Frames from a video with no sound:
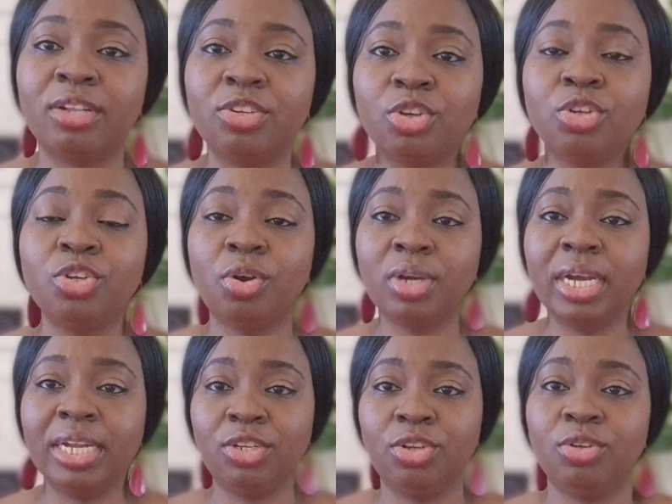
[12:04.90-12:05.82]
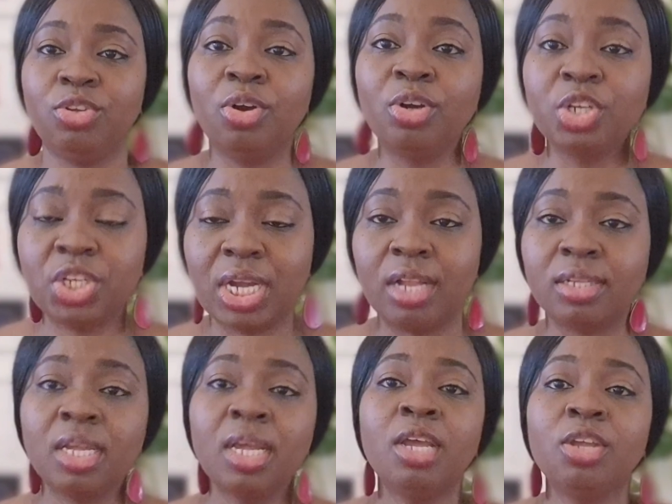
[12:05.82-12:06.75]
your young
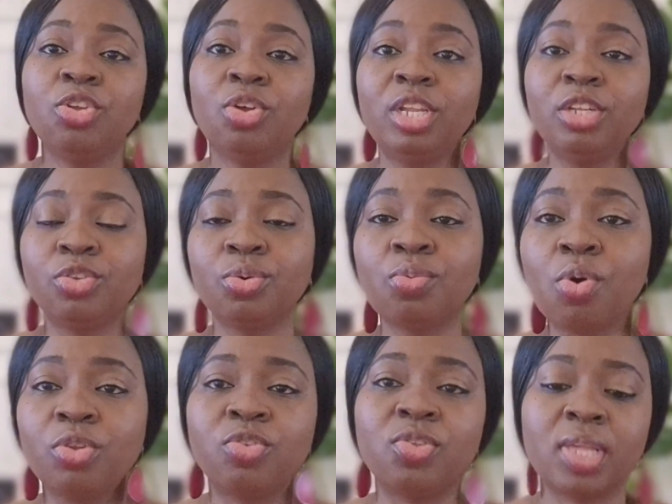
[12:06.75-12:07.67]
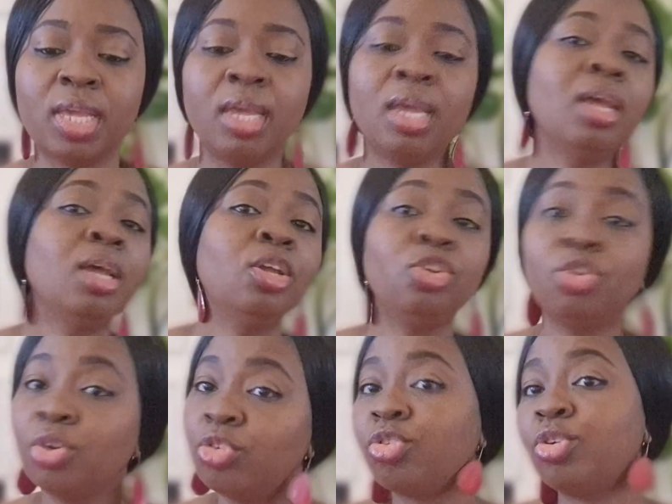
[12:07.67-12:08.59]
child, your little one, to say, you
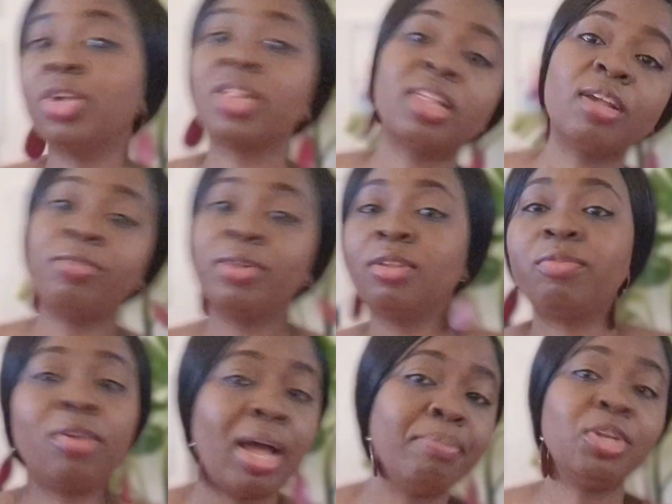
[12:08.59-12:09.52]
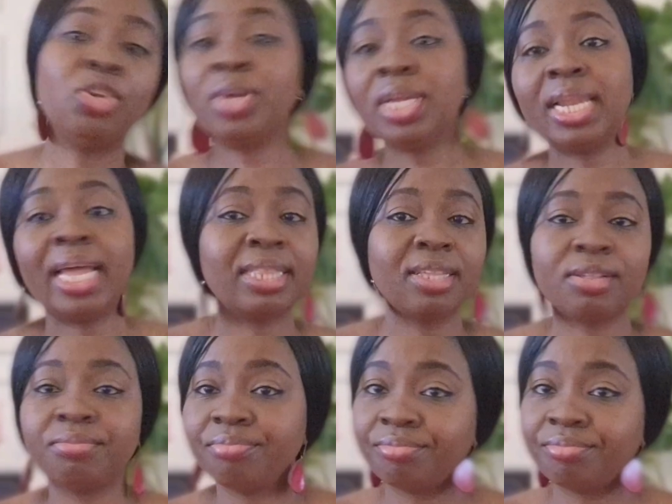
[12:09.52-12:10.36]
don't throw yourself on the floor and be doing like this.